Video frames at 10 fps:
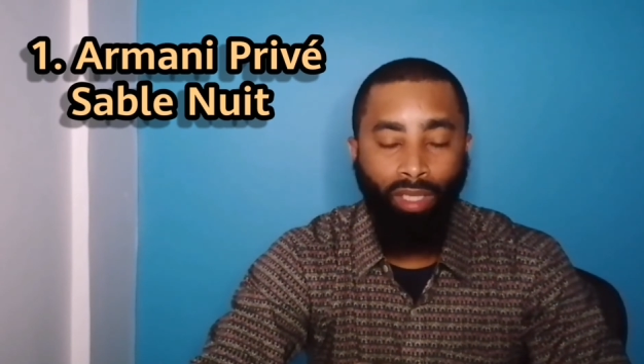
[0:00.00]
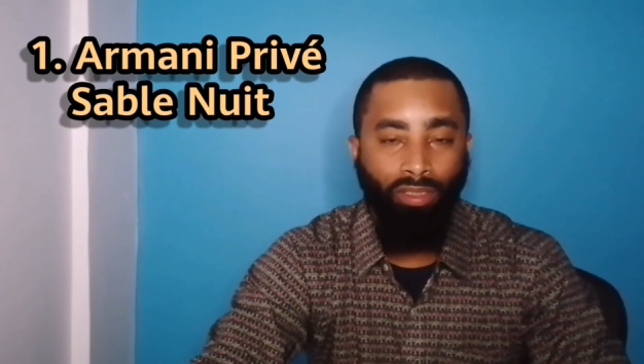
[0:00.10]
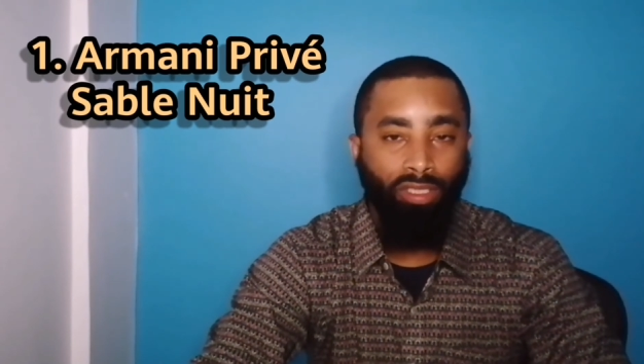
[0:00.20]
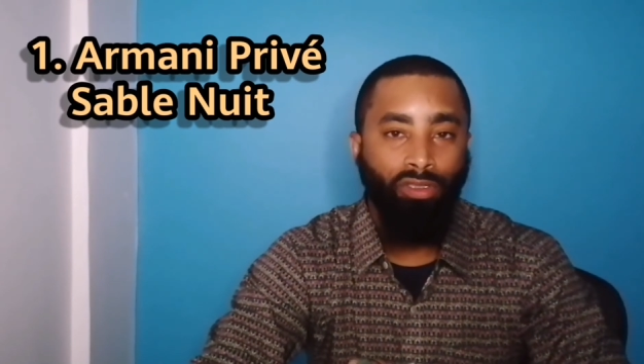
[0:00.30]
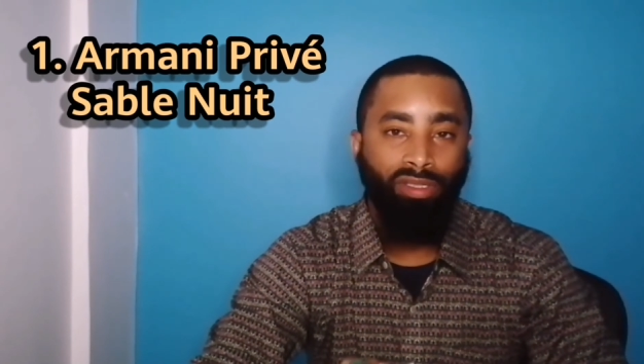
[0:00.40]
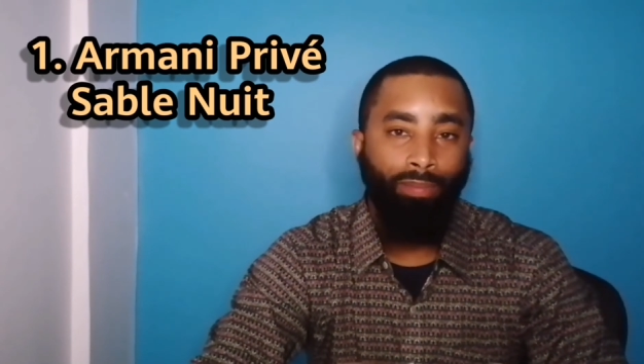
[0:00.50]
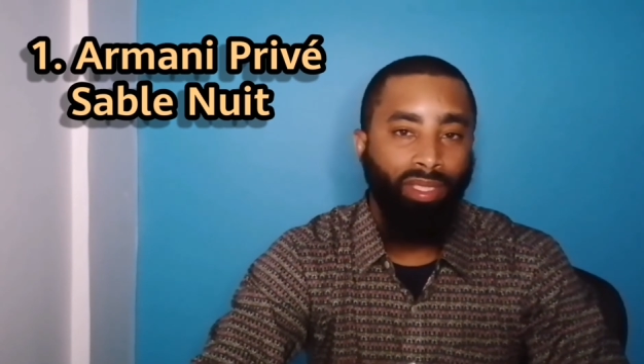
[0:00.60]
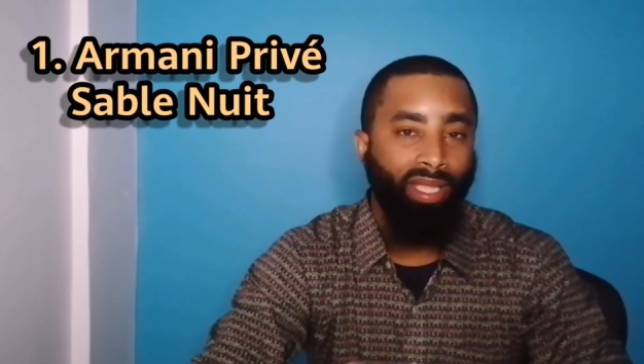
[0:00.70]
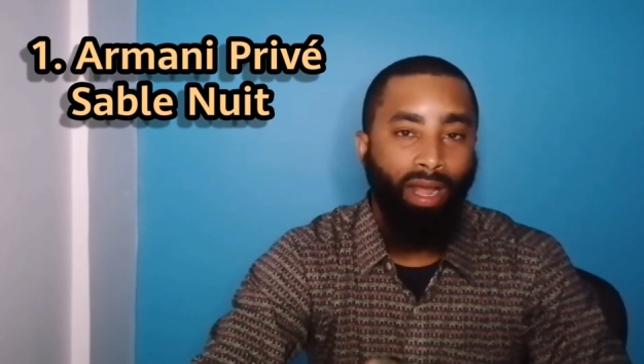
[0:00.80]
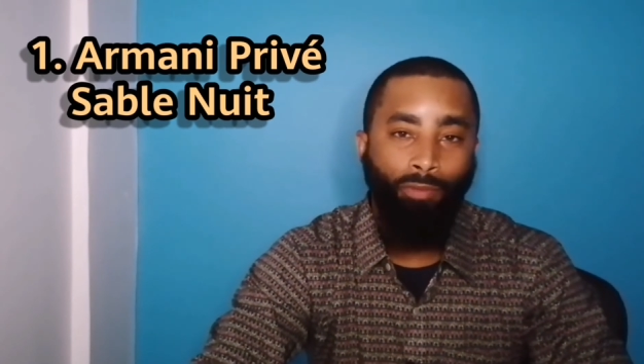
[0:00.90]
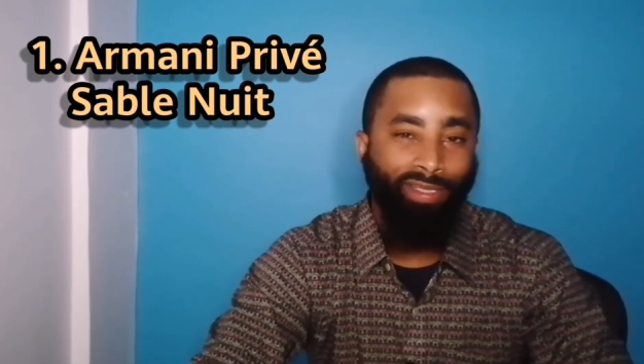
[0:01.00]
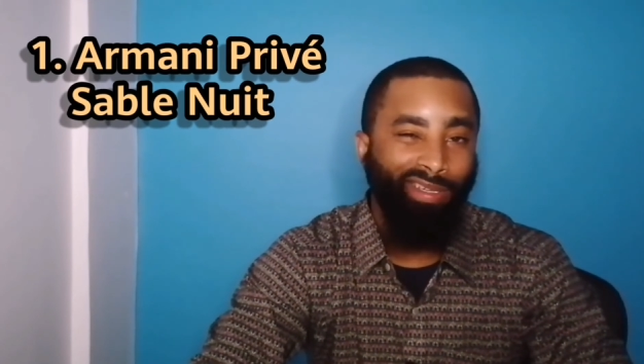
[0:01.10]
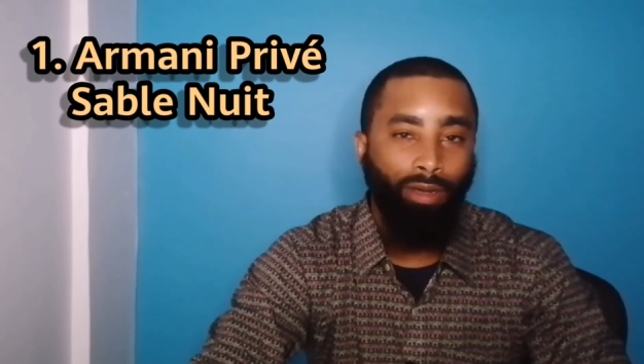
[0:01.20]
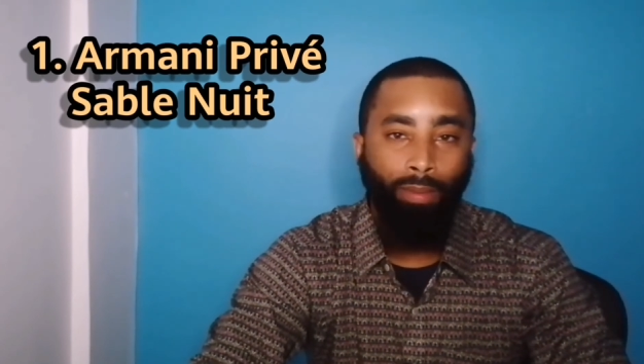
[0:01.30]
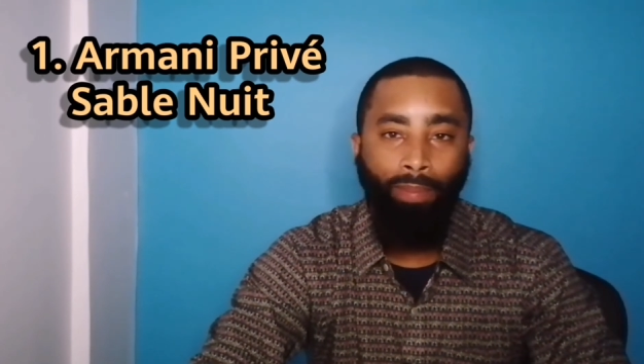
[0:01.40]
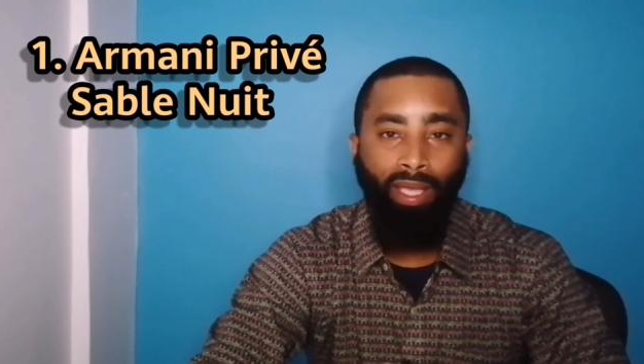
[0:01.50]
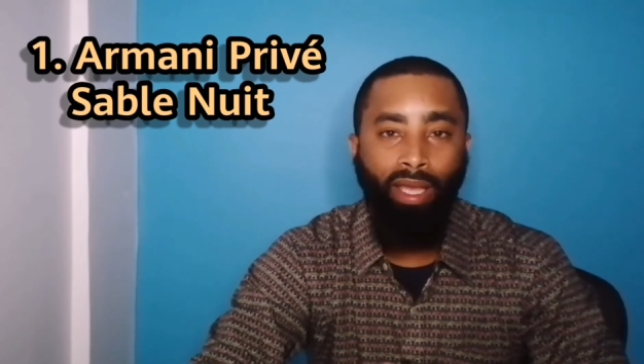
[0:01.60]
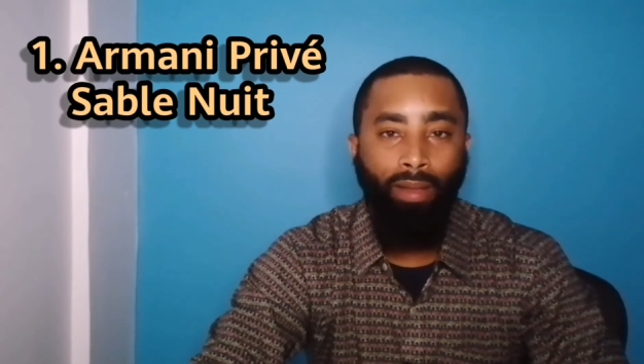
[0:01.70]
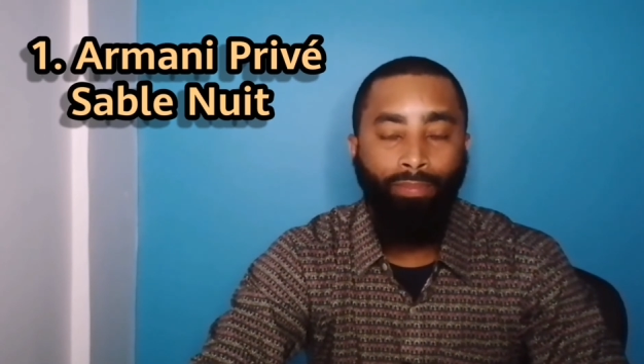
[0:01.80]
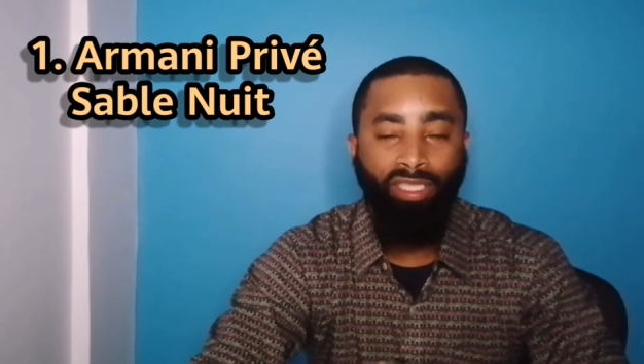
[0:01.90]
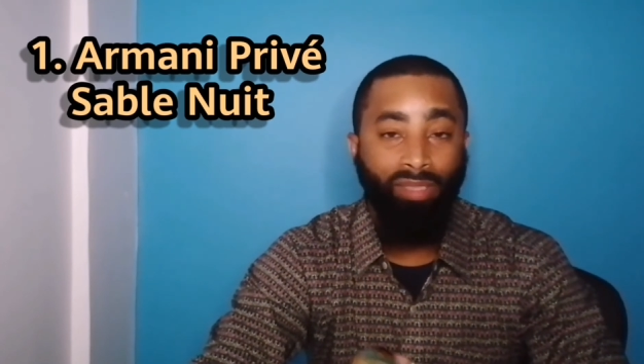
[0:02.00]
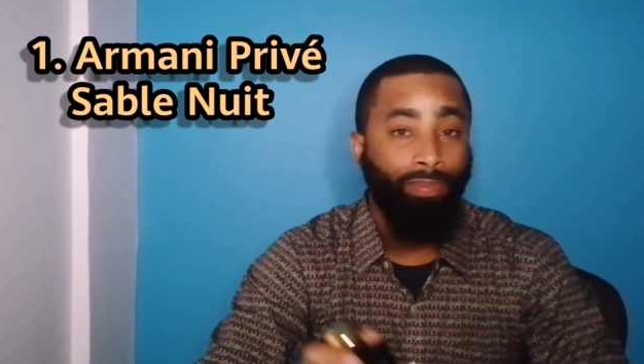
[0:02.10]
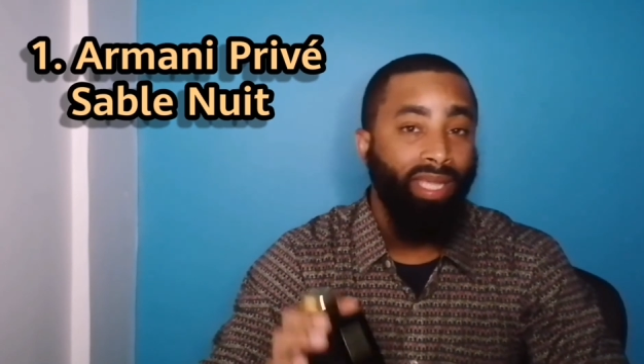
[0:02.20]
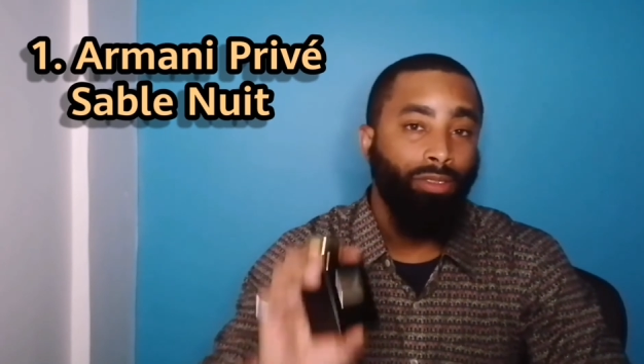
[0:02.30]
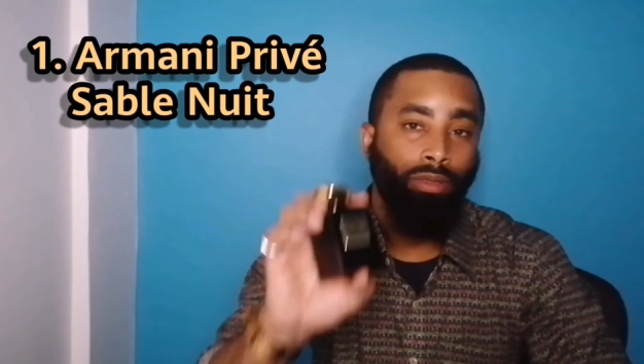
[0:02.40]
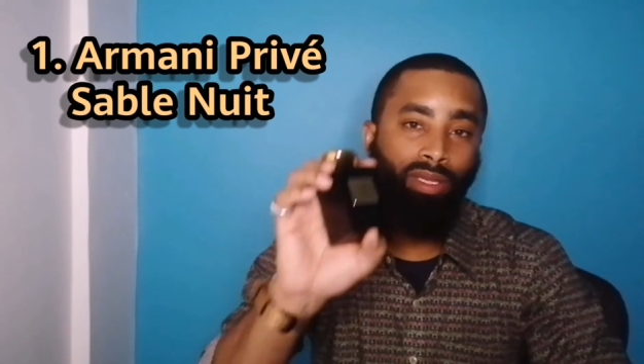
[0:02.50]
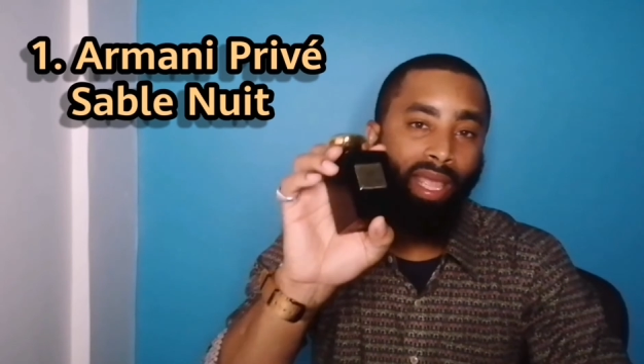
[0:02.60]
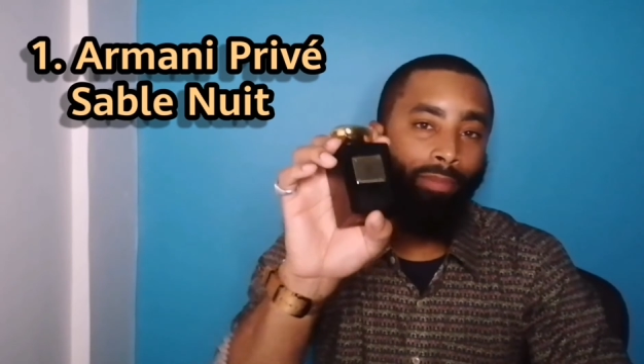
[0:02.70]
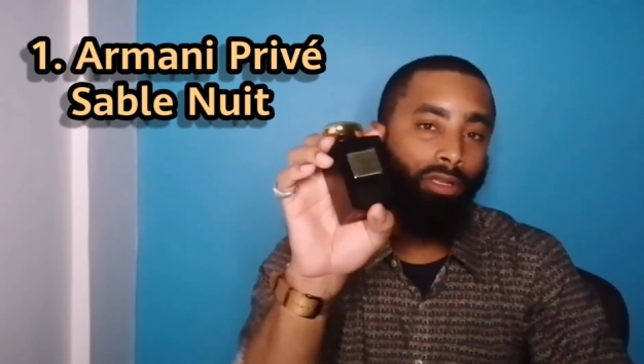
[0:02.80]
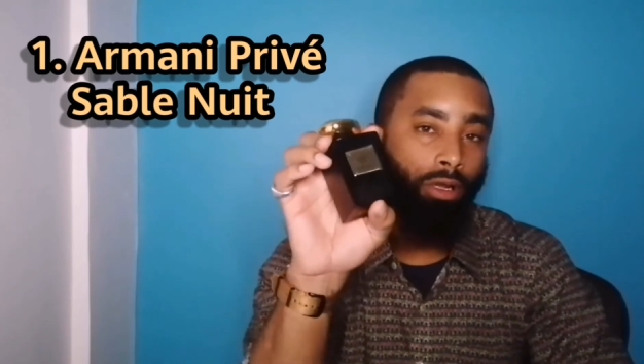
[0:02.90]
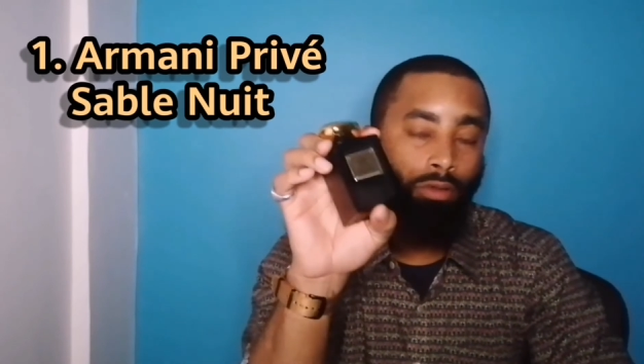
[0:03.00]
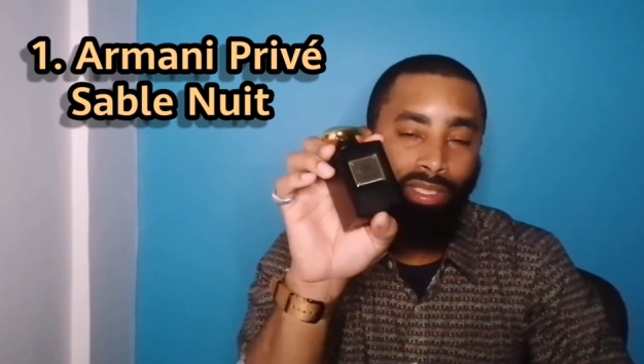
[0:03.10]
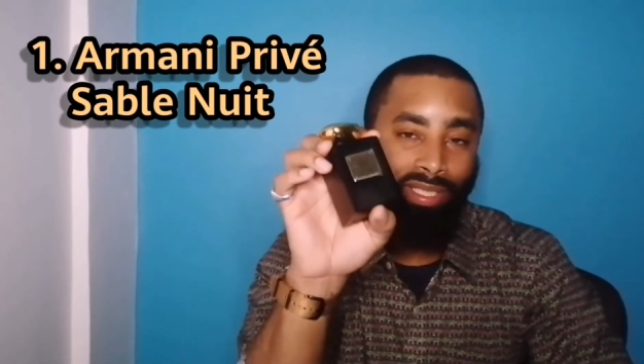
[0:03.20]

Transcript: This was something that I wasn't going to pick up just based on the name alone.